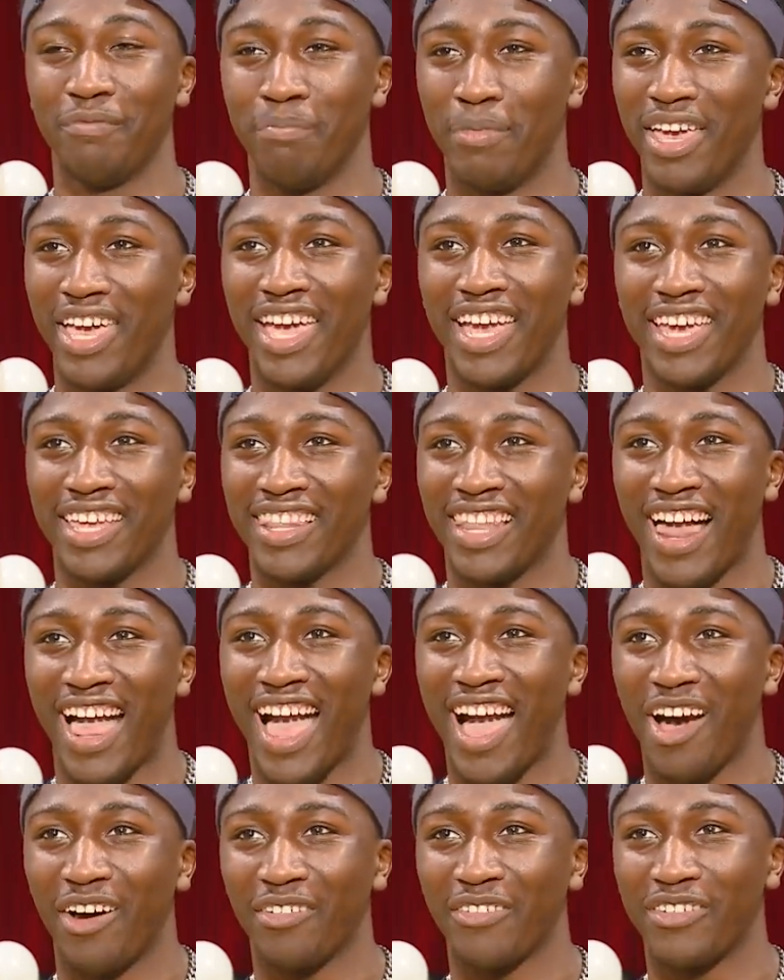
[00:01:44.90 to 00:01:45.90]
big and
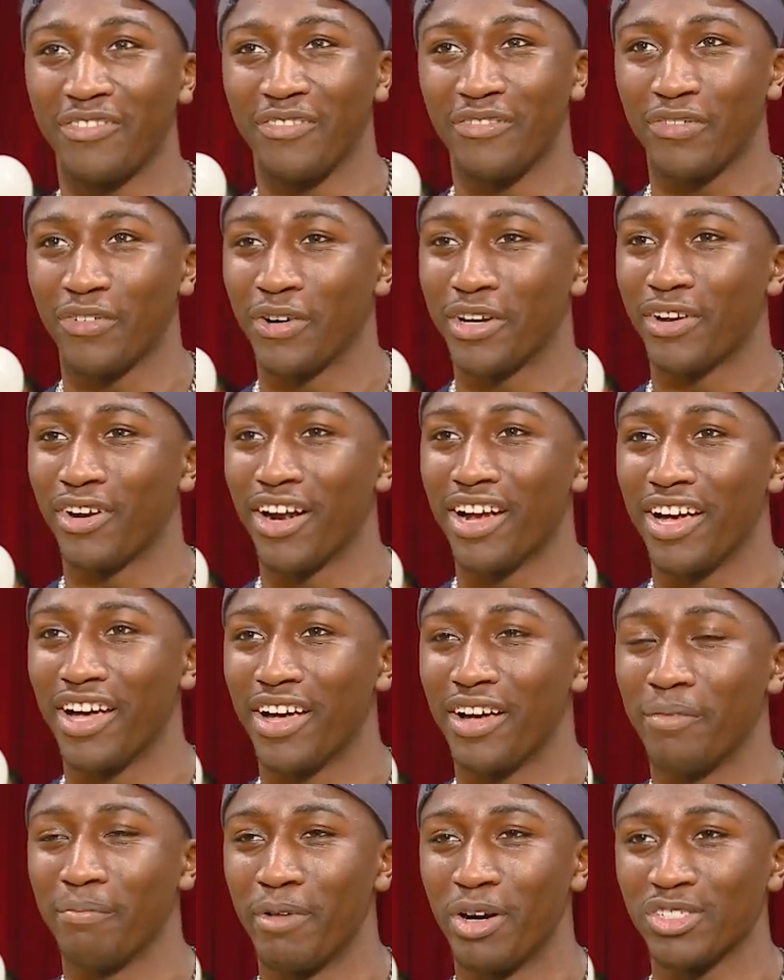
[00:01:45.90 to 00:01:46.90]
loud for
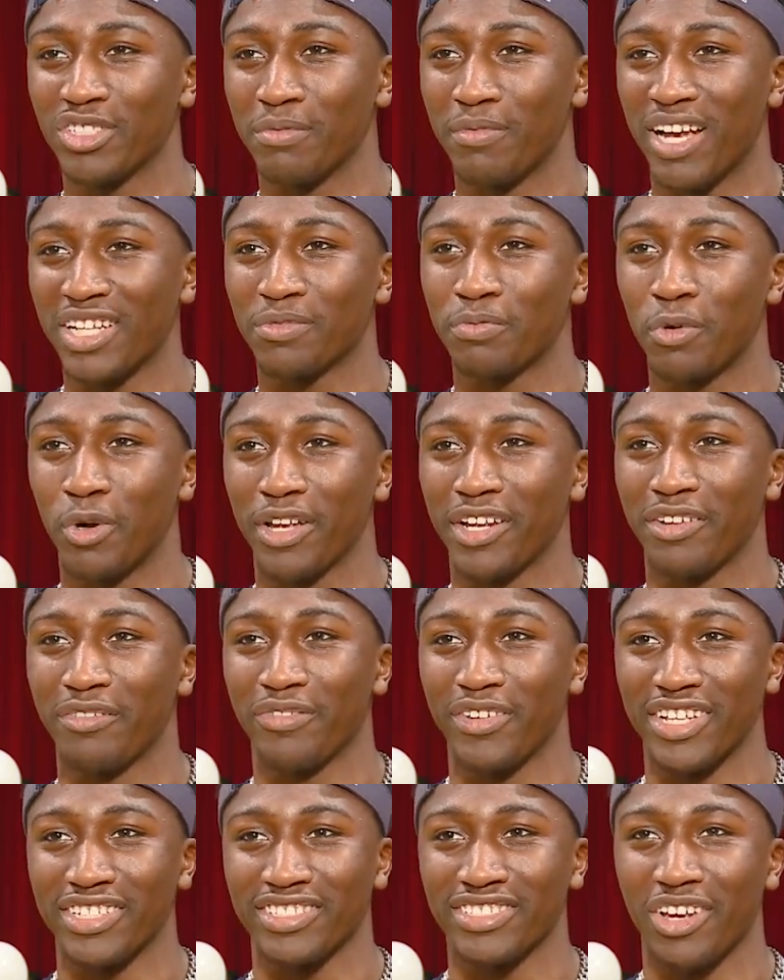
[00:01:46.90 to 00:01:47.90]
most of my sporting
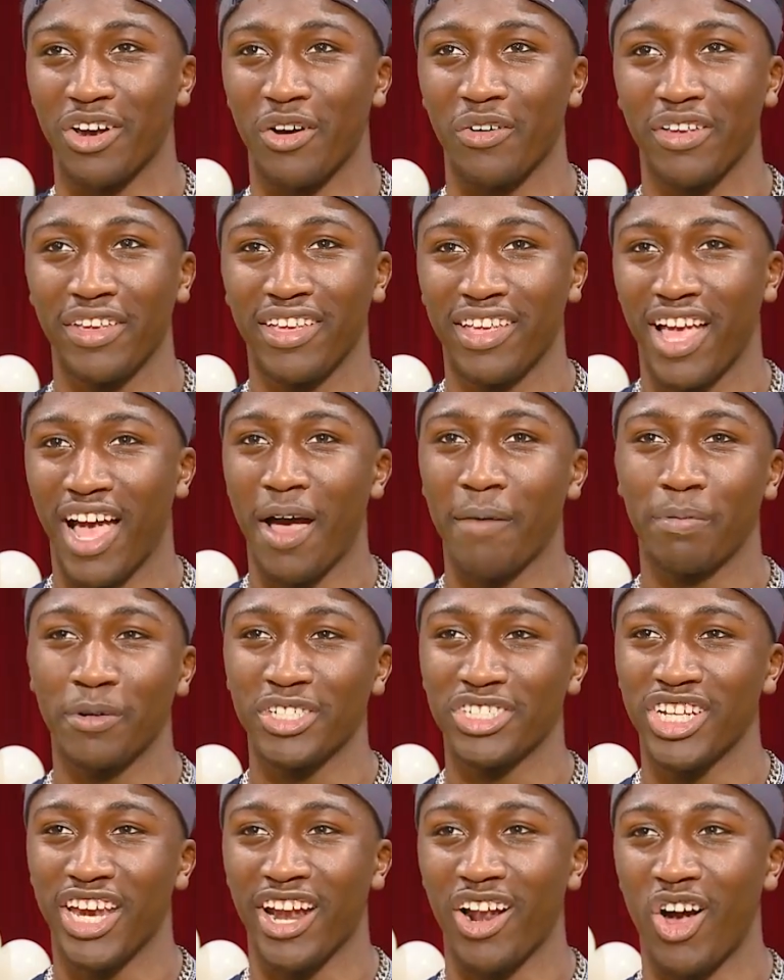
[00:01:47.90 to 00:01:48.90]
events, so I
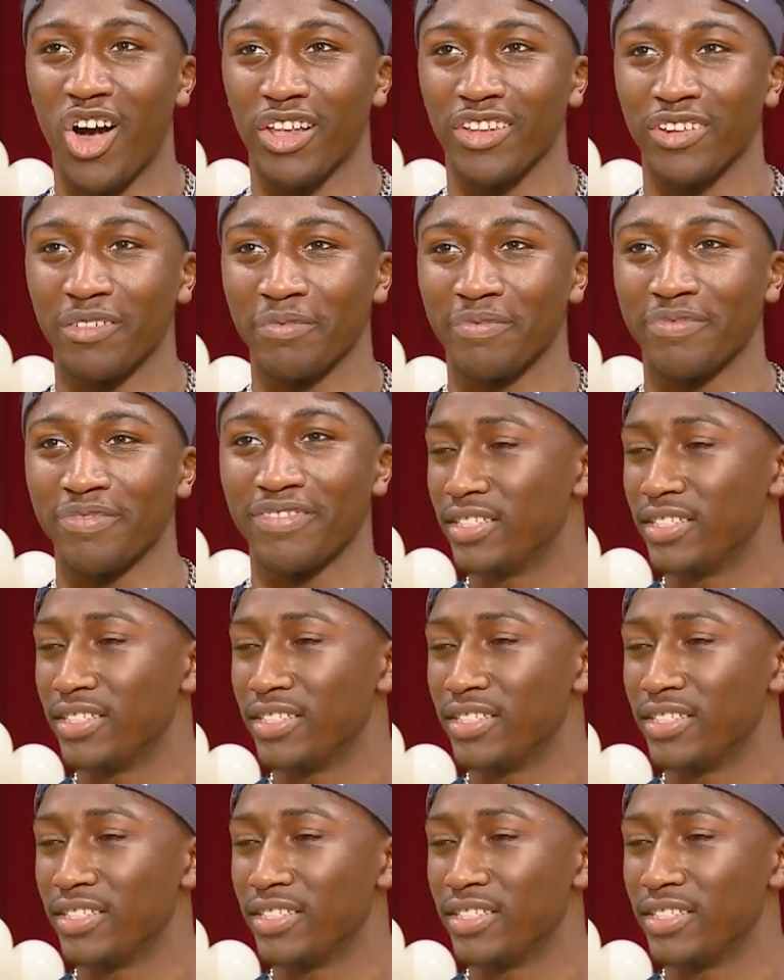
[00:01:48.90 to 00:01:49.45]
appreciate all of them.